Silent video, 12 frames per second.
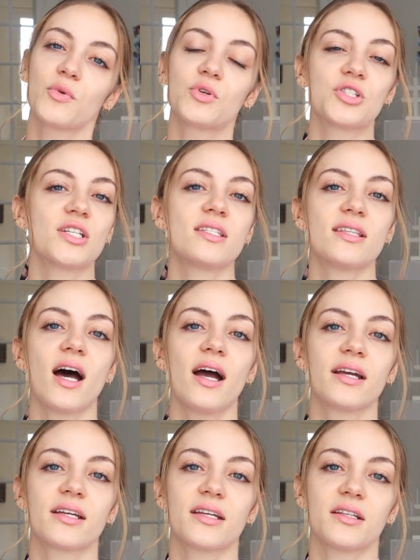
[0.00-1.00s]
which is
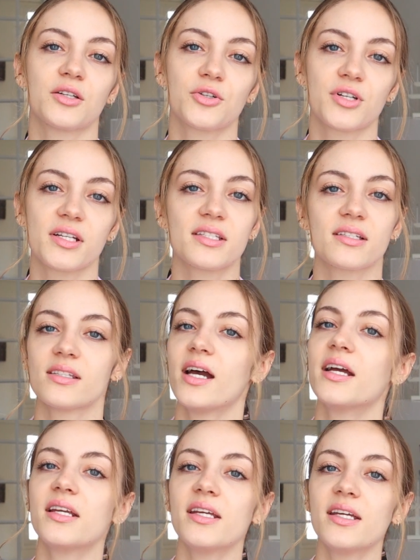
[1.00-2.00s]
that it can increase
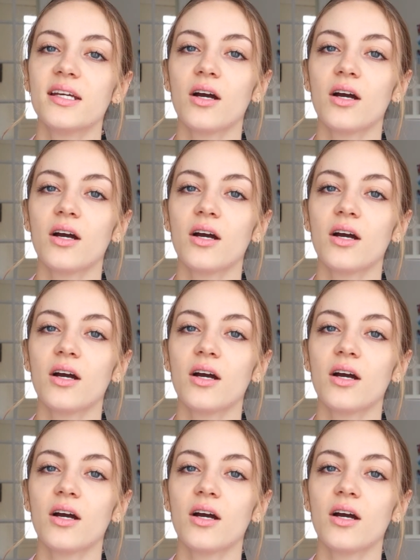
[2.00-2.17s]
anxiety,